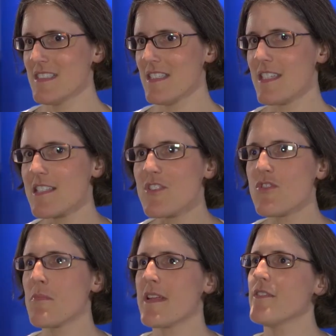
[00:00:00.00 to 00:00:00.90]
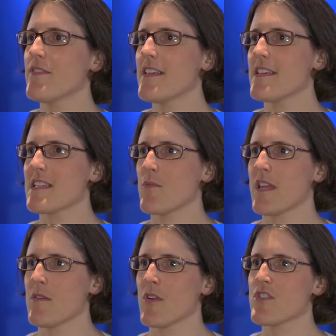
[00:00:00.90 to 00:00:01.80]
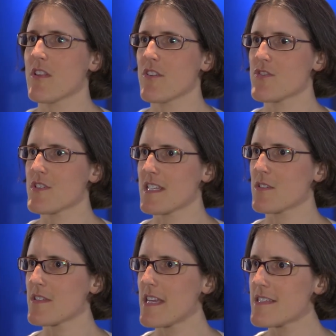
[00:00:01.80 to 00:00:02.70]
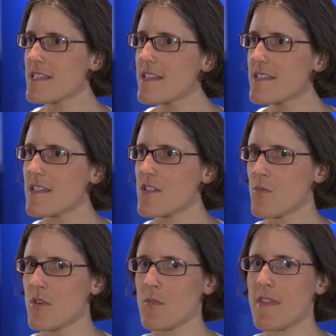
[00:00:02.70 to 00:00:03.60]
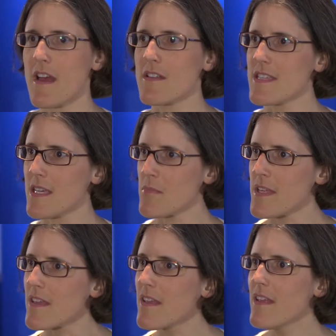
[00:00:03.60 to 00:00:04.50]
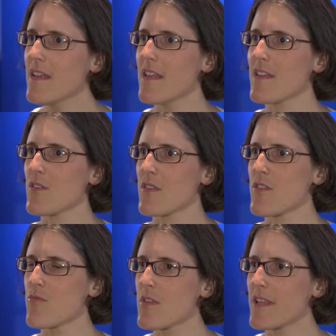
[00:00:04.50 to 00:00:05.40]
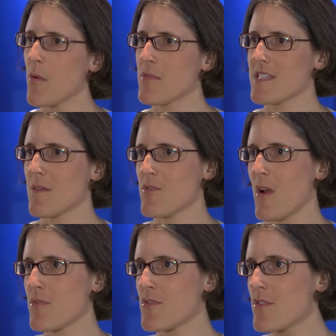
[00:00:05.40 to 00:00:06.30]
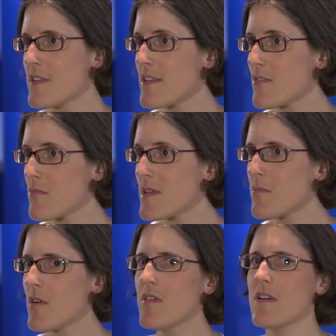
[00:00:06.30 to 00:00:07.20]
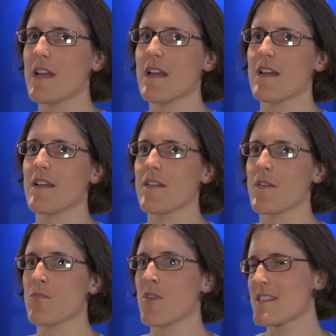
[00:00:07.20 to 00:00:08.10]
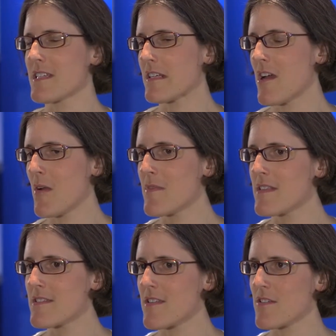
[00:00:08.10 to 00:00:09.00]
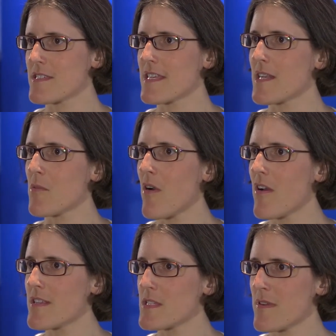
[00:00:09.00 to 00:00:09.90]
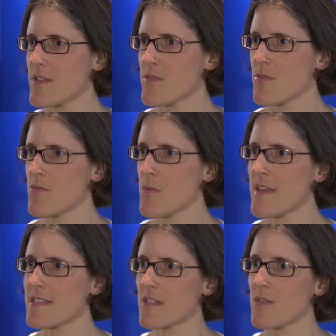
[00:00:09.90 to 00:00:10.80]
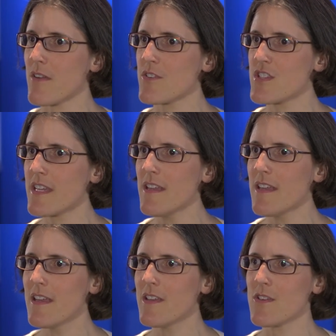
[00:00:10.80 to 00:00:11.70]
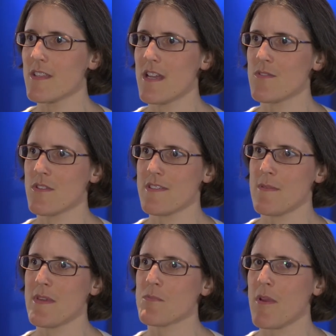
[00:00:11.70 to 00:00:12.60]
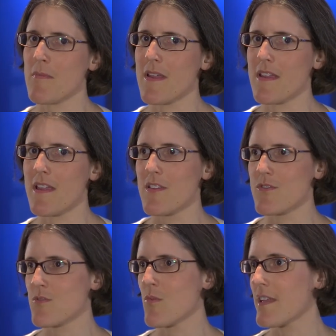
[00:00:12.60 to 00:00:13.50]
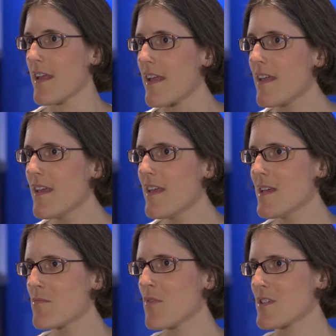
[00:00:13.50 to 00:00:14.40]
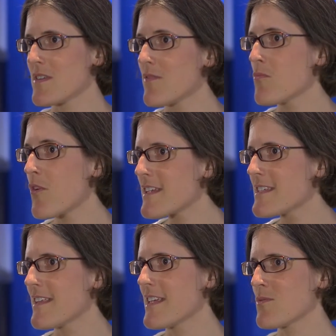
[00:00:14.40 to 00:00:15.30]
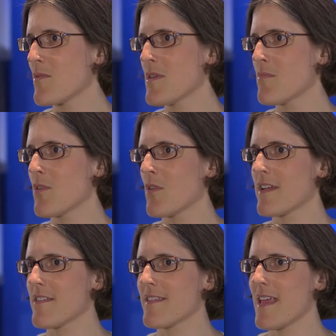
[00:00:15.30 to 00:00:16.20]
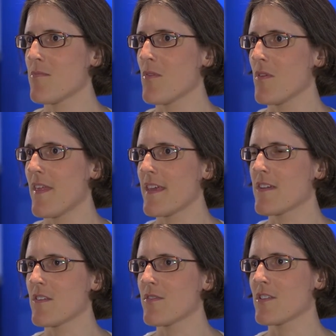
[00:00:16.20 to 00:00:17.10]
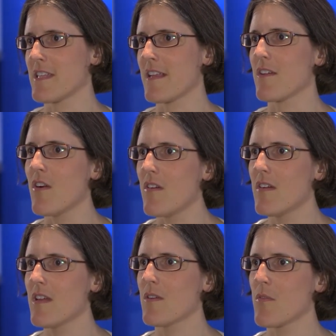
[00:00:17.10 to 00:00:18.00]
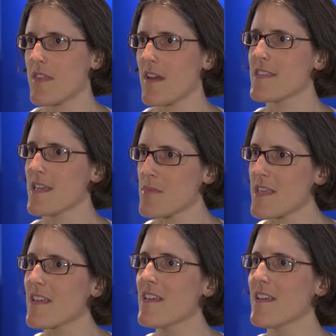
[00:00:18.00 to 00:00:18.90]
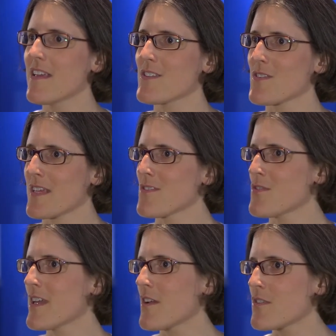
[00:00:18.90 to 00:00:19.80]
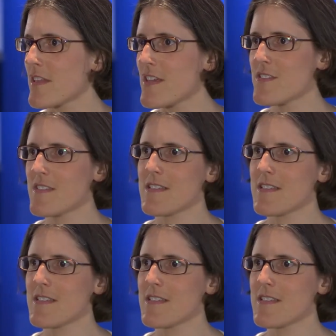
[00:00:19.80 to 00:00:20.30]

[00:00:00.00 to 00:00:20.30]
The essential benefit is that we get much larger signal intensities than you would without DNP. And so this really opens up new opportunities for people. Uh, it wasn't uncommon in solid state NMR to spend two, three weeks signal averaging. You can now do the same experiment in just one day. What's even more exciting is when people look at a sample that they couldn't have looked at at all without DNP. And so they can do a calculation